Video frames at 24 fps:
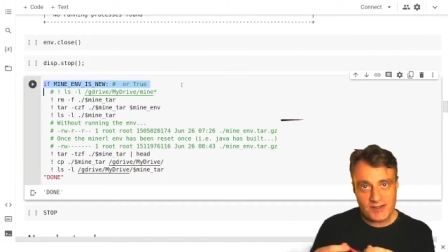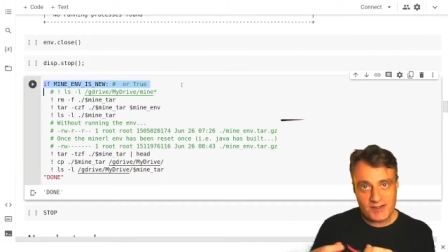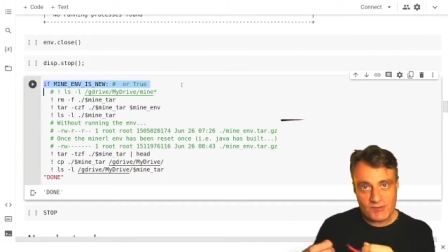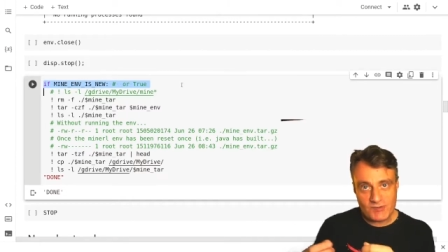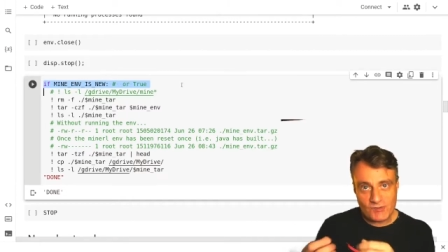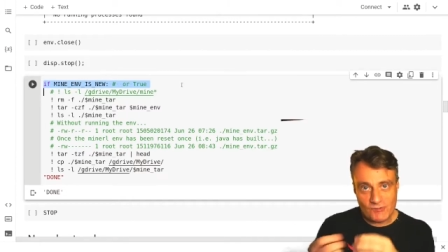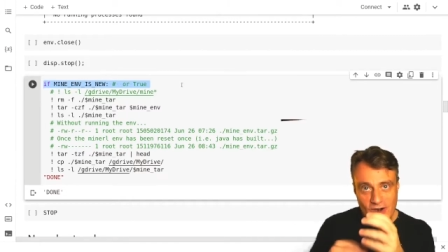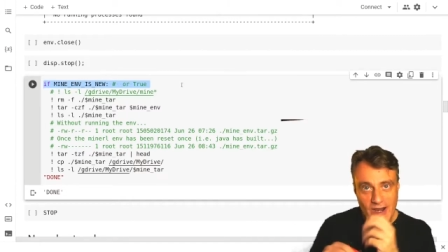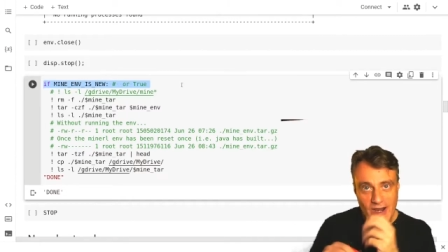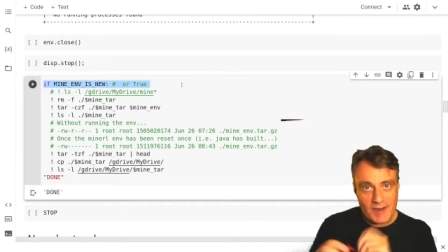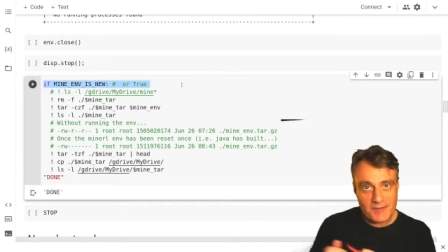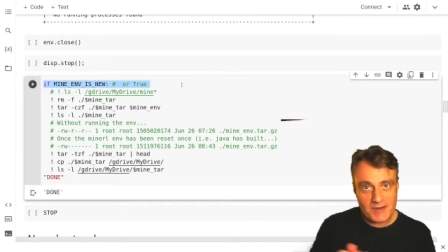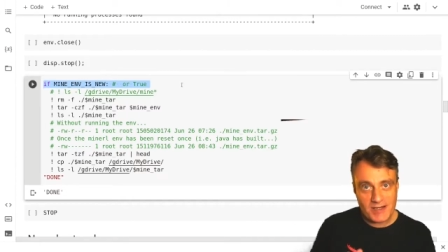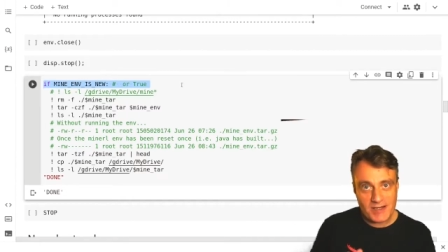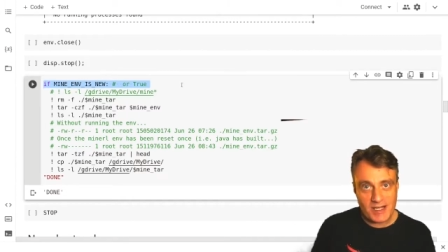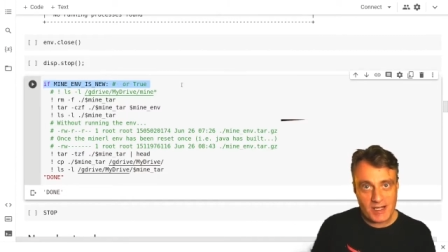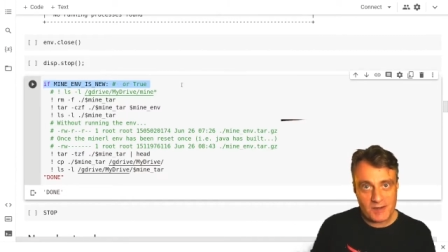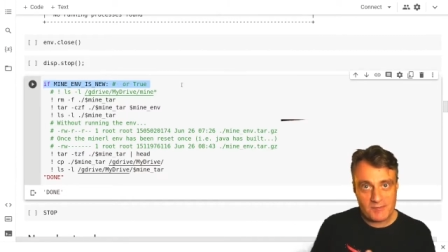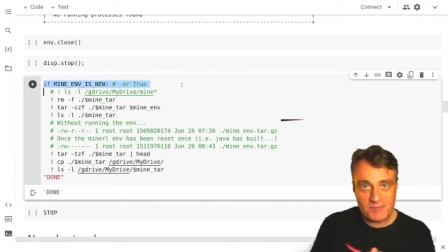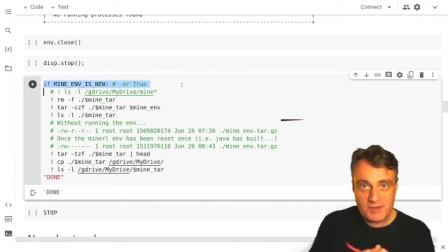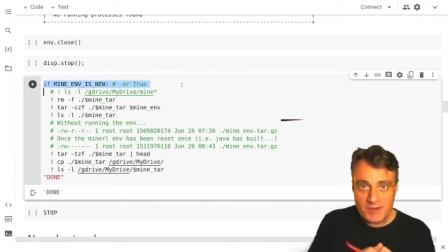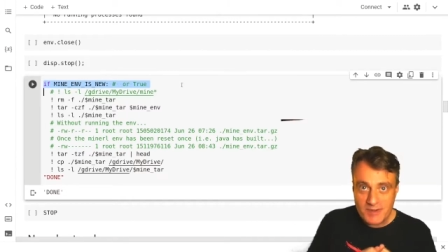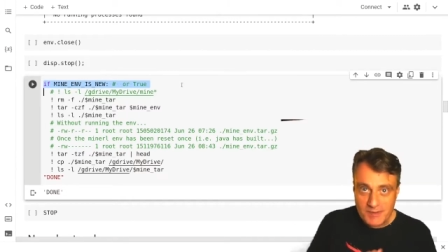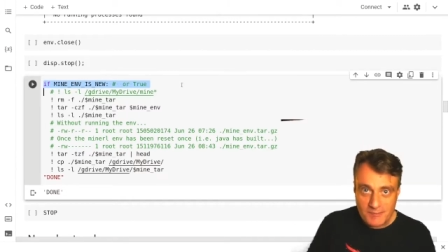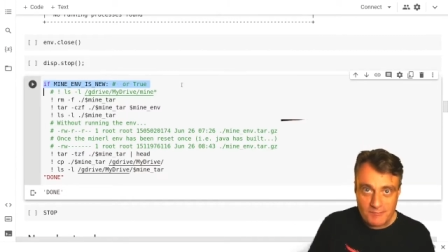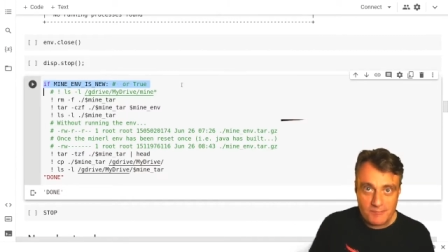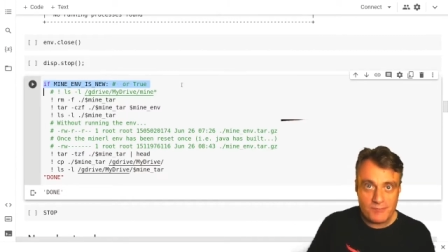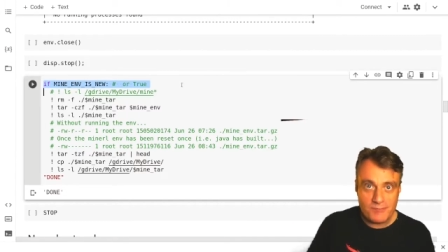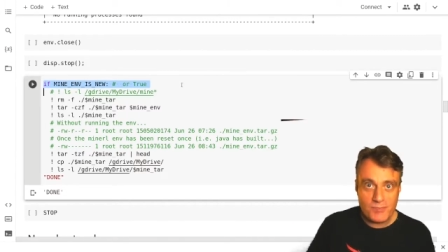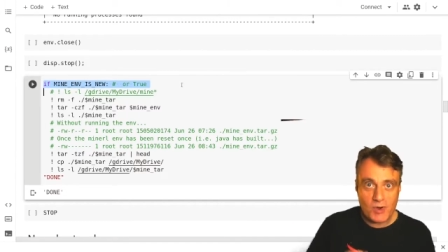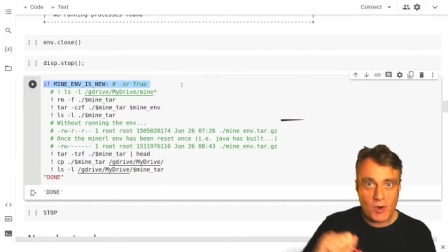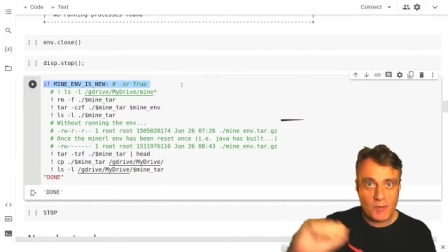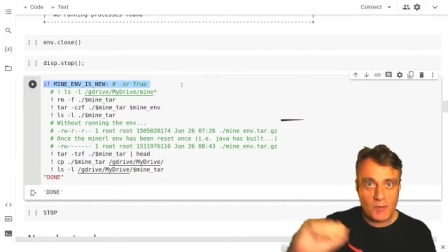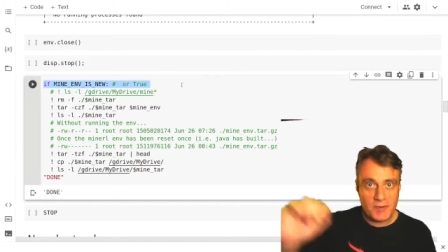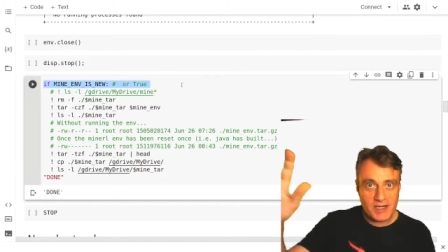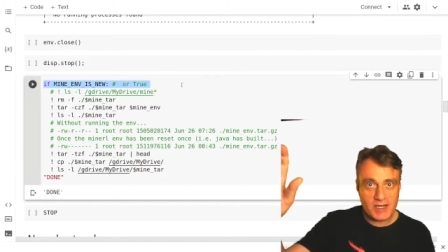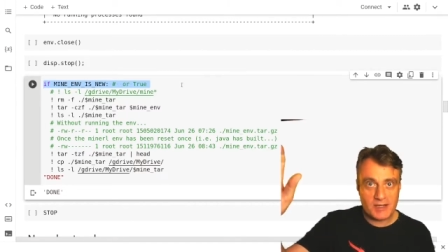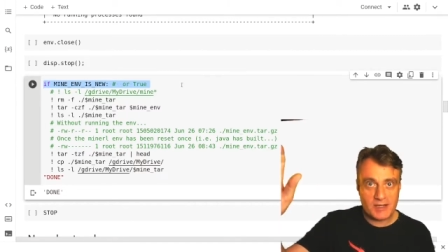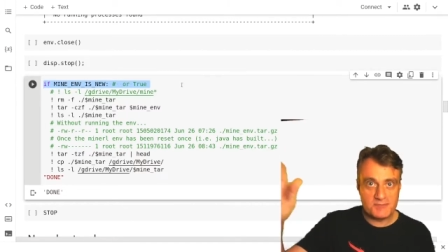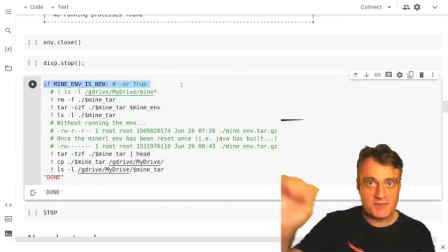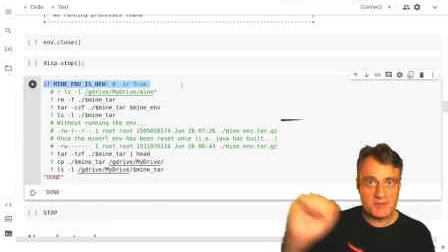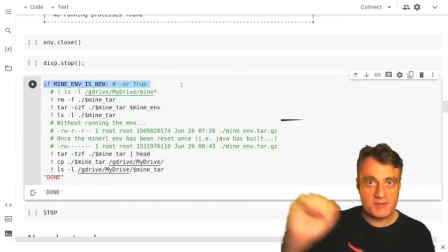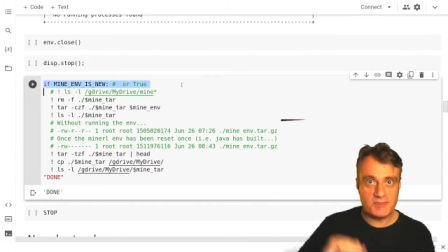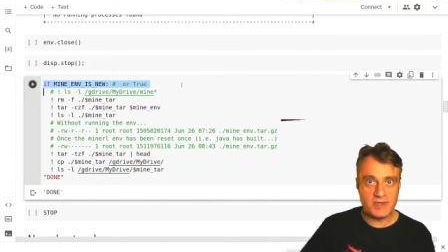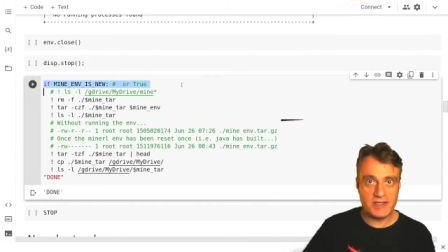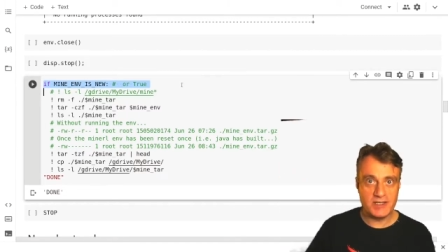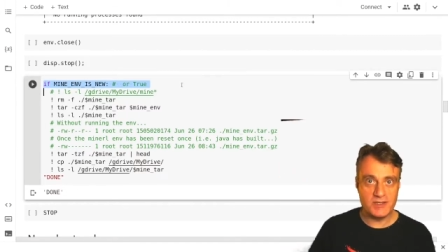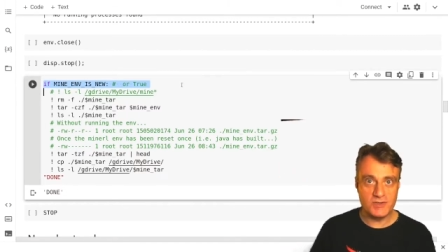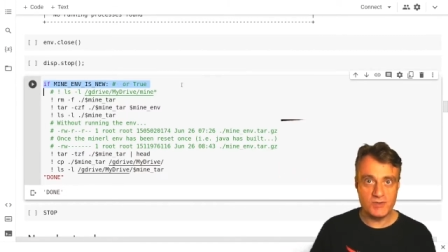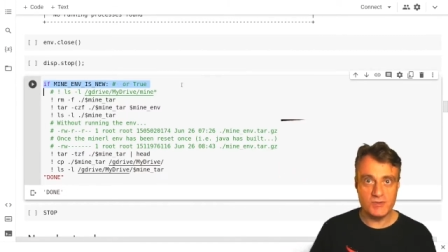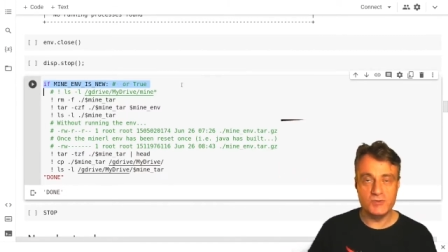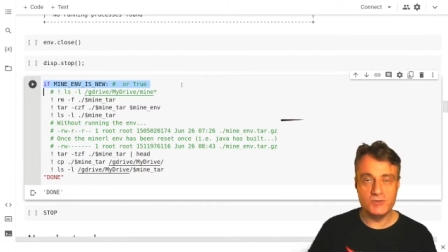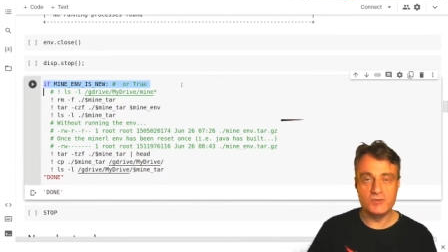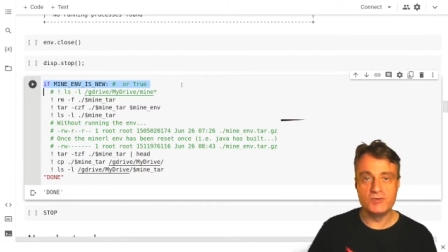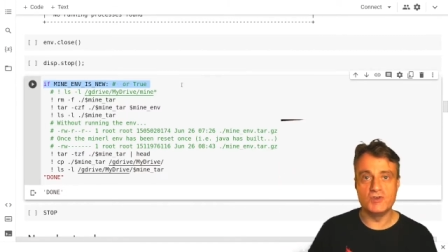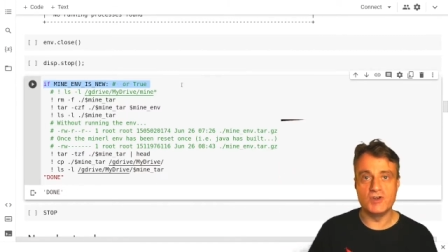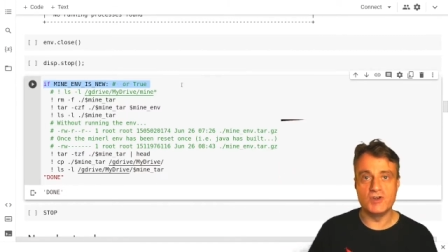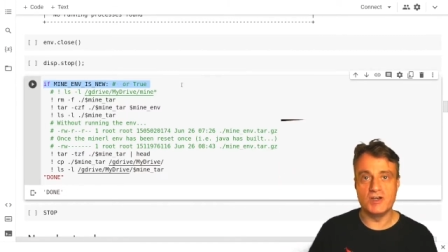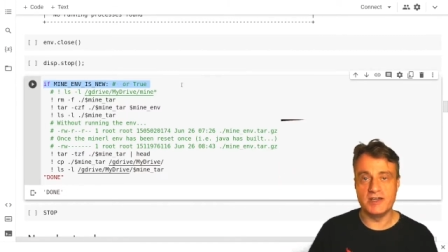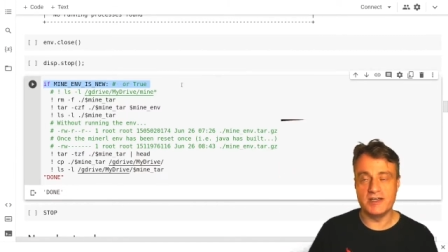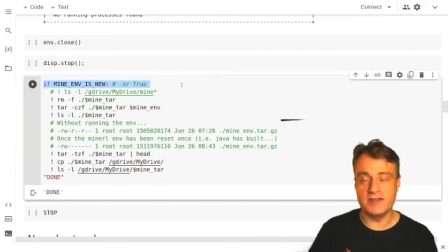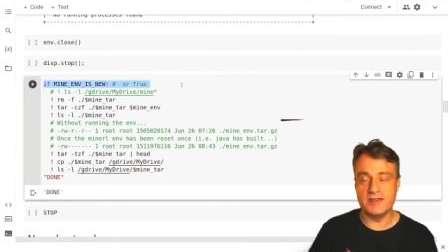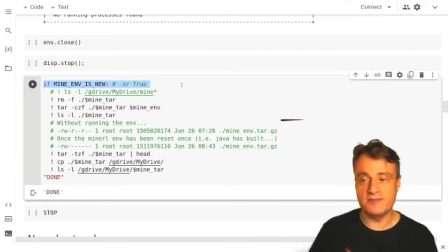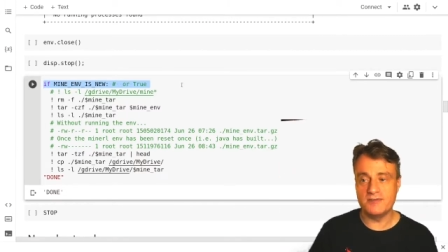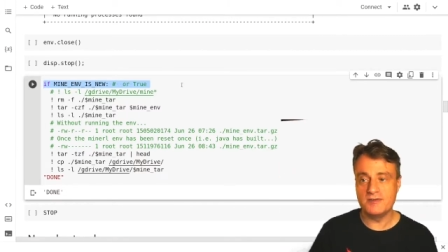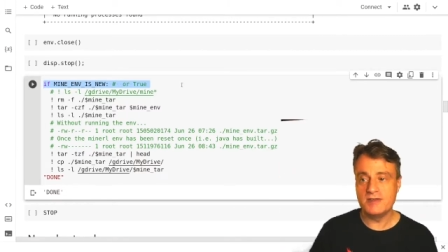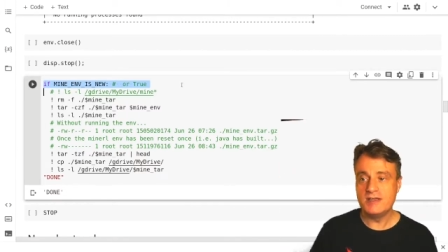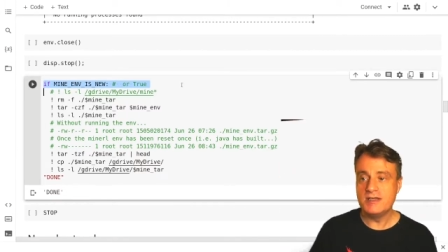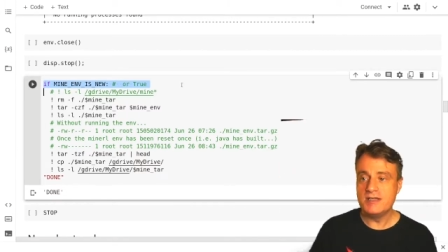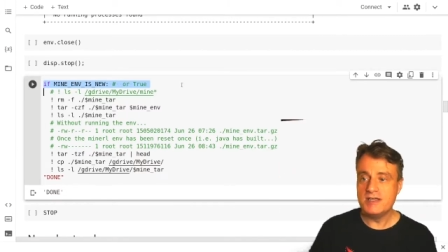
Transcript: wrap it up and pop it up to my Google Drive.